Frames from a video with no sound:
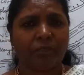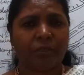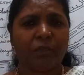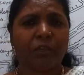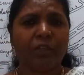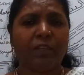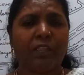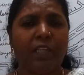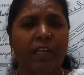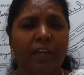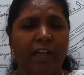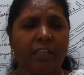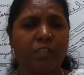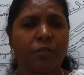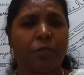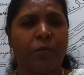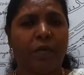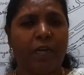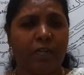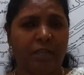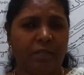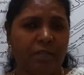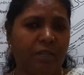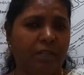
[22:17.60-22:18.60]
in the
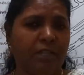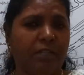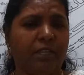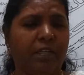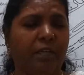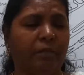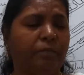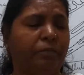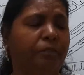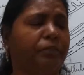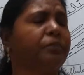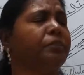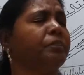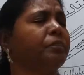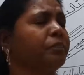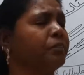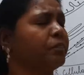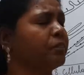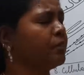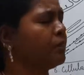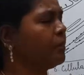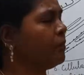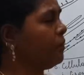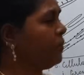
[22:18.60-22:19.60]
respiratory system.
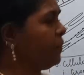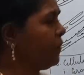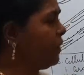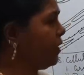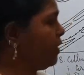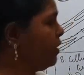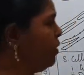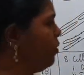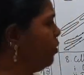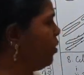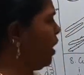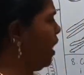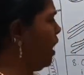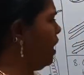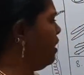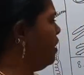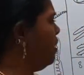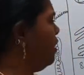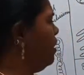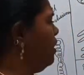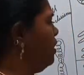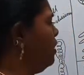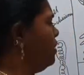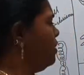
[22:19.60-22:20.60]

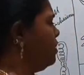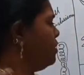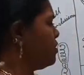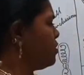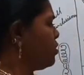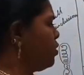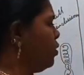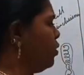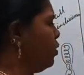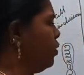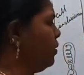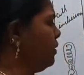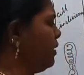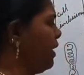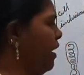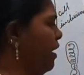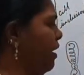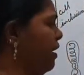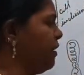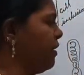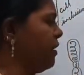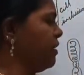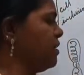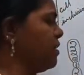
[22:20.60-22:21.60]
Okay, so they
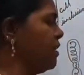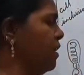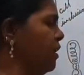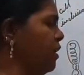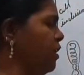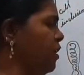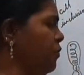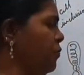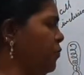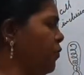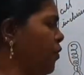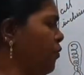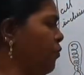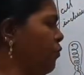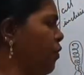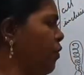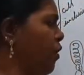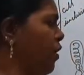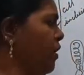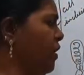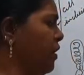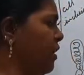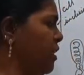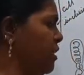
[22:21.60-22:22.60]
are helpful
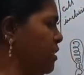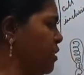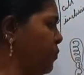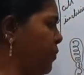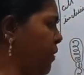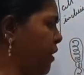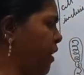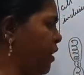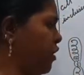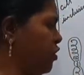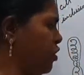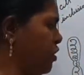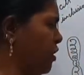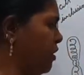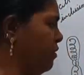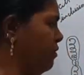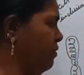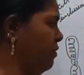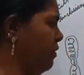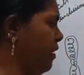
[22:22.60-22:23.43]
for respiration.